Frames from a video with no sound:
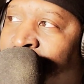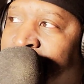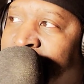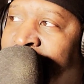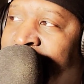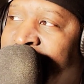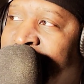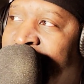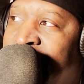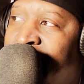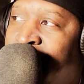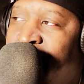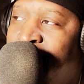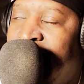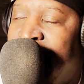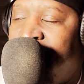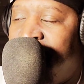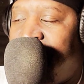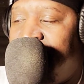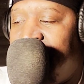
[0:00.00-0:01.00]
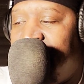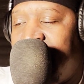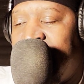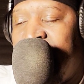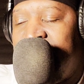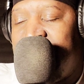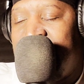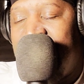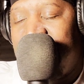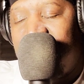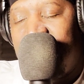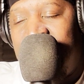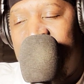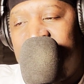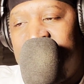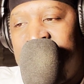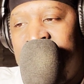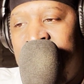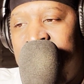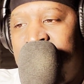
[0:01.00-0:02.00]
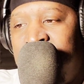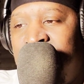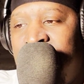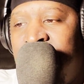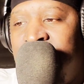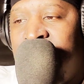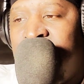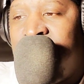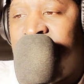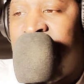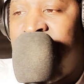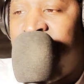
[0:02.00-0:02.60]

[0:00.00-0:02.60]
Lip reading: When I got arrested and I got locked up, they